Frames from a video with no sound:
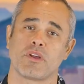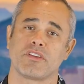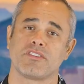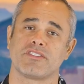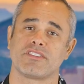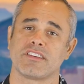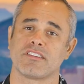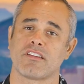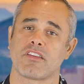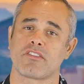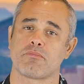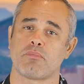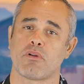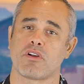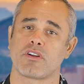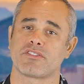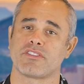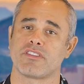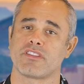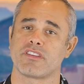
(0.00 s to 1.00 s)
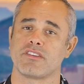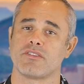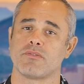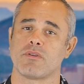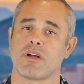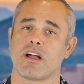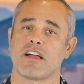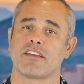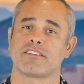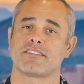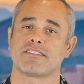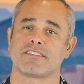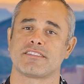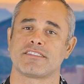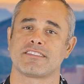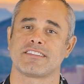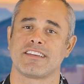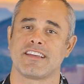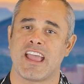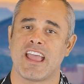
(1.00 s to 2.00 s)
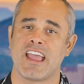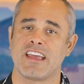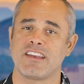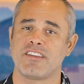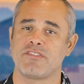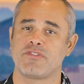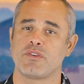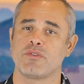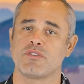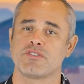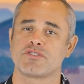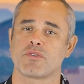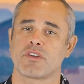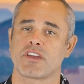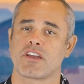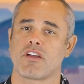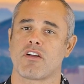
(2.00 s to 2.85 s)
what you see in other parts of the US. And if you enjoy